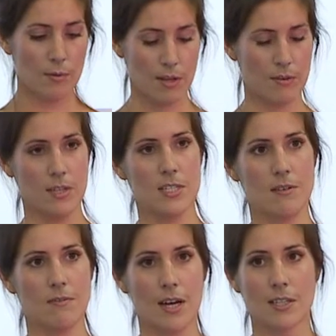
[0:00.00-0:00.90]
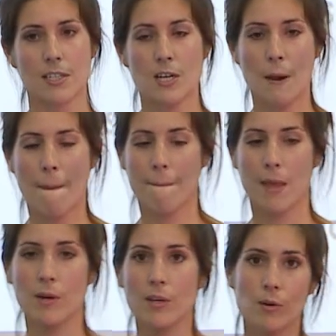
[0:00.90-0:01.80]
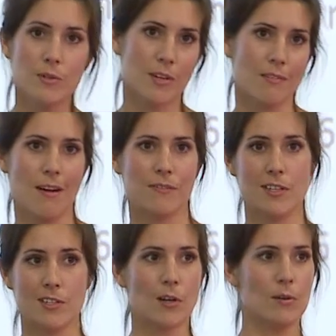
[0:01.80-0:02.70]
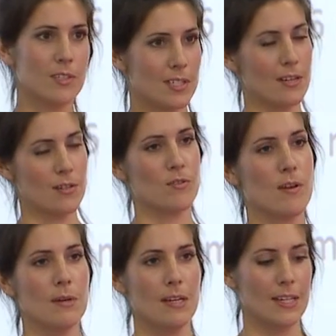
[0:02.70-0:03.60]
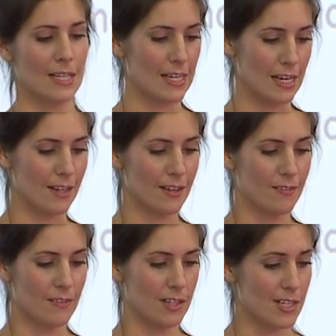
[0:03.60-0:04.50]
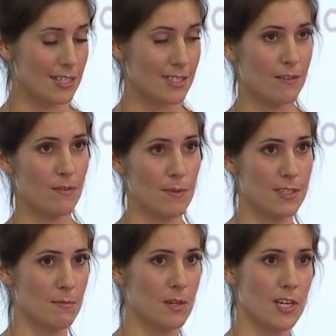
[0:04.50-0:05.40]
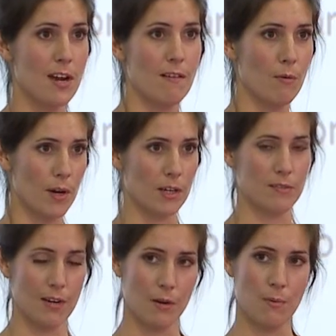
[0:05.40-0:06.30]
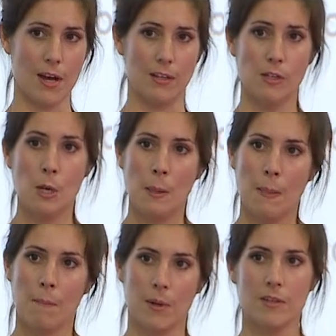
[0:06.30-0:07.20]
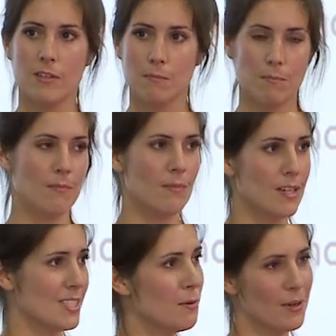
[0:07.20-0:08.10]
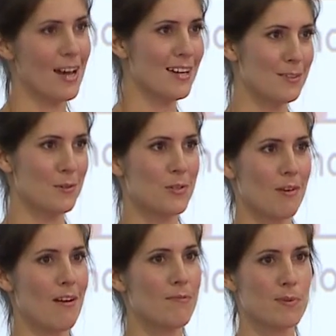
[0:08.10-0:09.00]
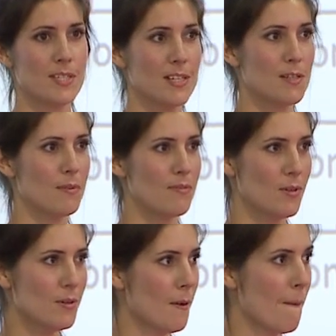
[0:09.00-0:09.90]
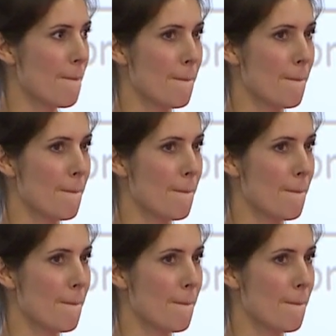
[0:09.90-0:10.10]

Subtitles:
the way through the defect. Now, an autograft is a gold standard treatment in the clinic. You can see from this image here, it works really well. But has anyone had an autograft procedure before?